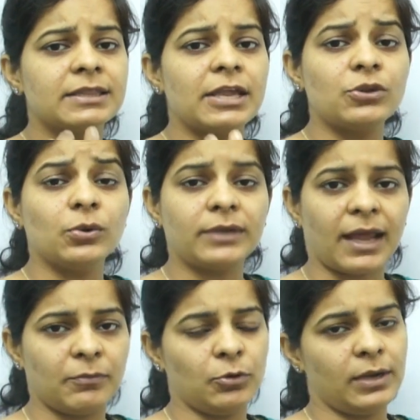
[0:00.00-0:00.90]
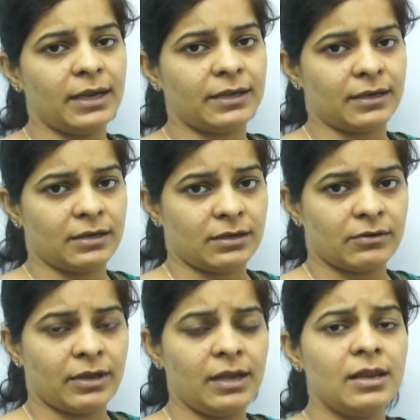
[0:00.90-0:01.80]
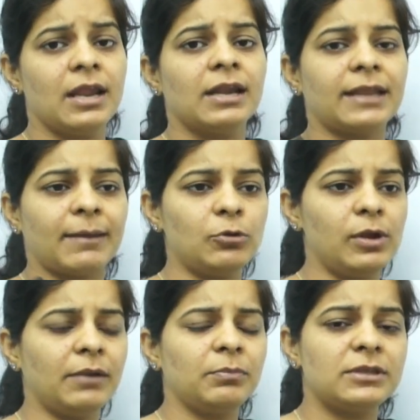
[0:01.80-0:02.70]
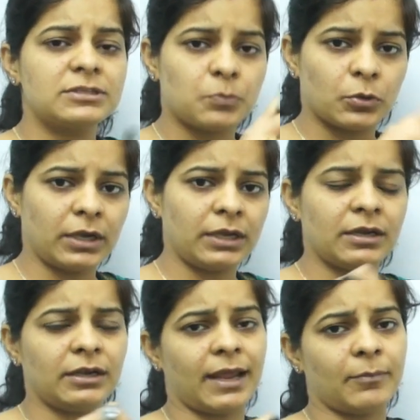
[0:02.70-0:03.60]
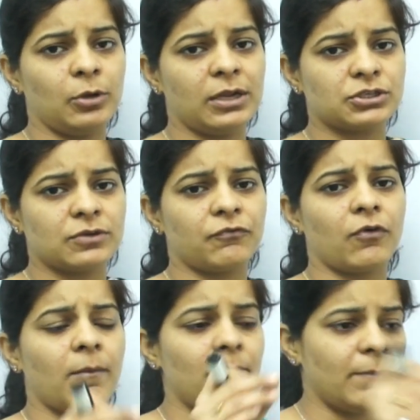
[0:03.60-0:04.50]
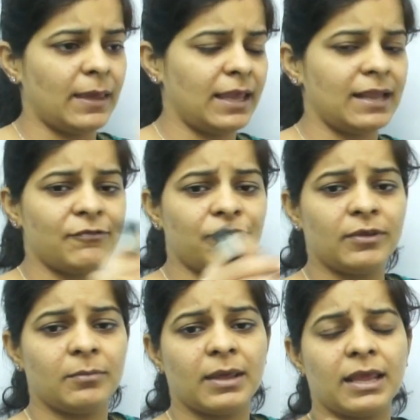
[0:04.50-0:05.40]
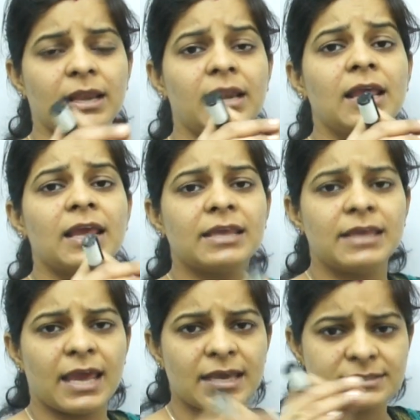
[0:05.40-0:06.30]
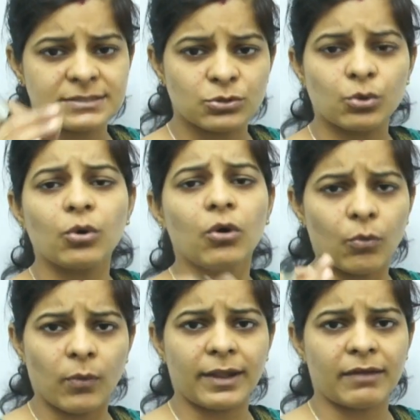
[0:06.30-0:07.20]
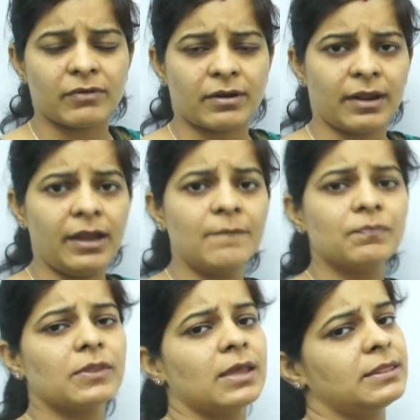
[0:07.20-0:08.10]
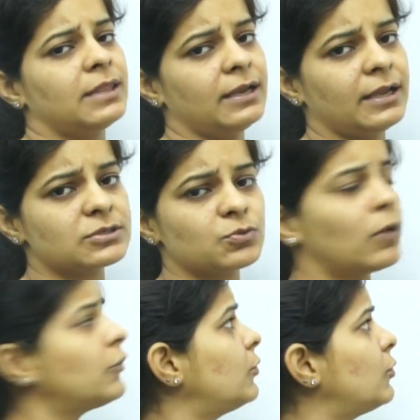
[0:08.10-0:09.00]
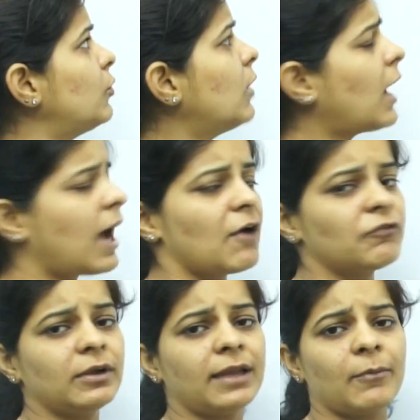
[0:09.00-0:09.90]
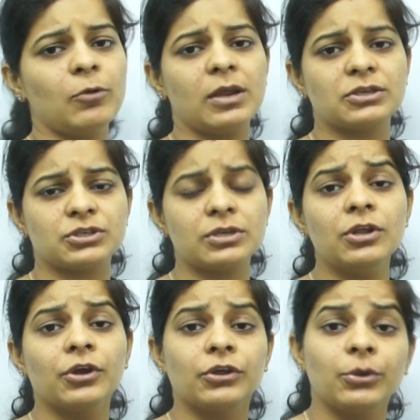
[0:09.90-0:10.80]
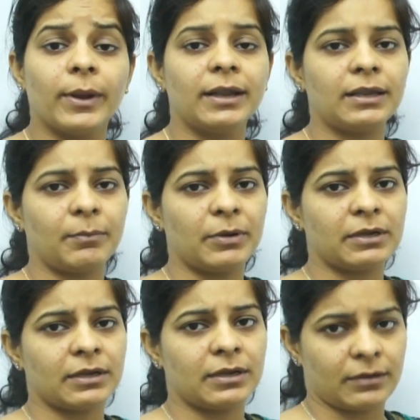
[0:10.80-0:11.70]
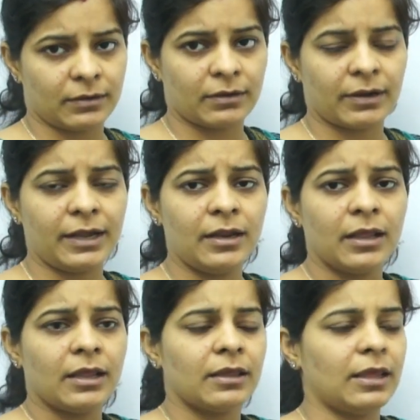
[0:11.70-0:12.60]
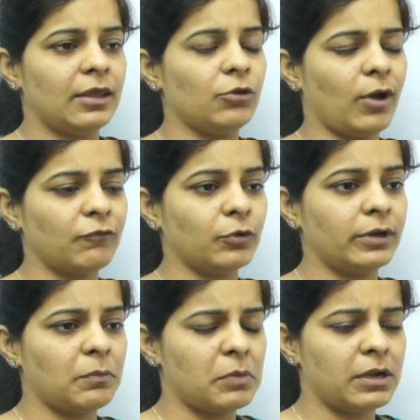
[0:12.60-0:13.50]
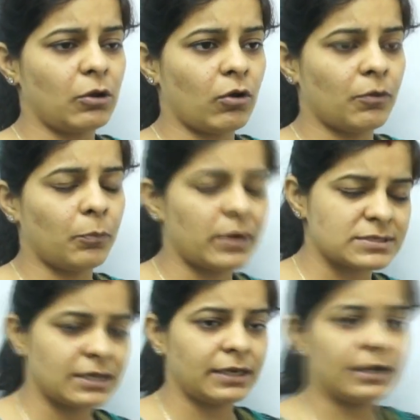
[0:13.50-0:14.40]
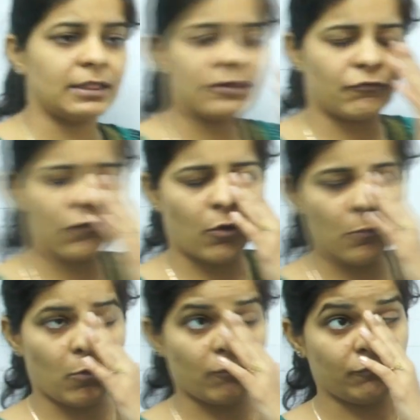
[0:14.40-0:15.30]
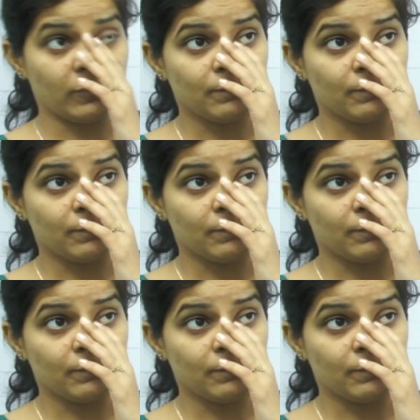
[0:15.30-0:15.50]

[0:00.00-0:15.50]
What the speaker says: then you tabulate it, right? Tabulate means put it in a tabulation form, male, female, yes, no, whatever, right? Then next what you do, after tabulation, you interpret it, right? Key, you have to interpret or present it in the form of,